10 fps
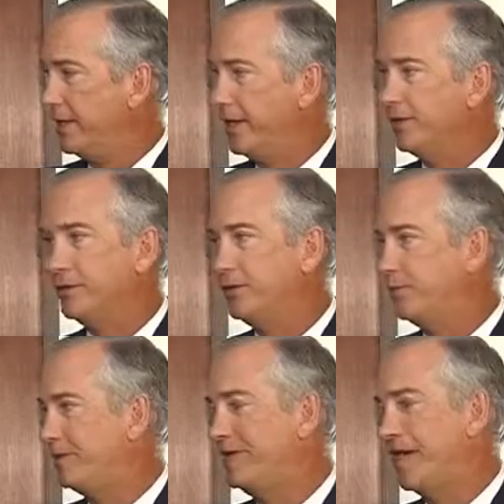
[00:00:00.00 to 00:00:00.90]
other than
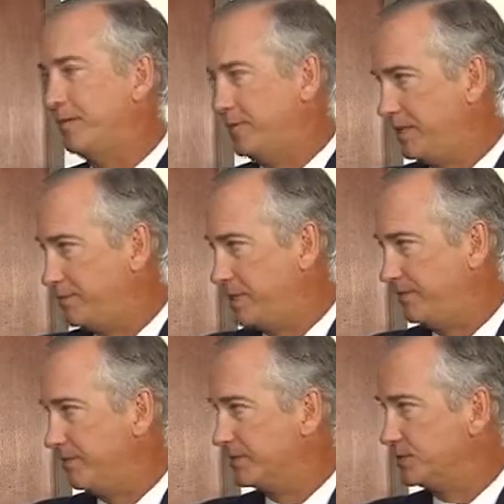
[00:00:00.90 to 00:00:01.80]
their PIP
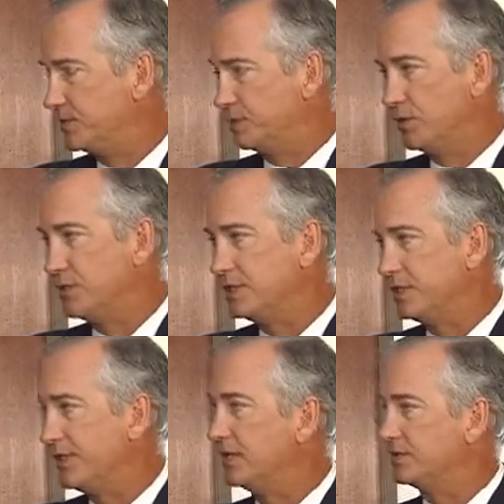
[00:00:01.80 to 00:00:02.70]
benefits, which is only
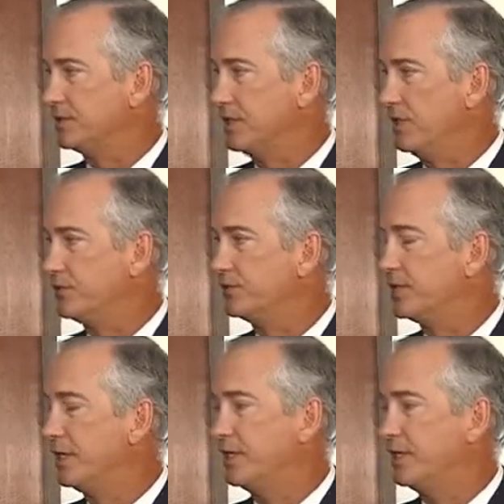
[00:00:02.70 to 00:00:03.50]
$10,000,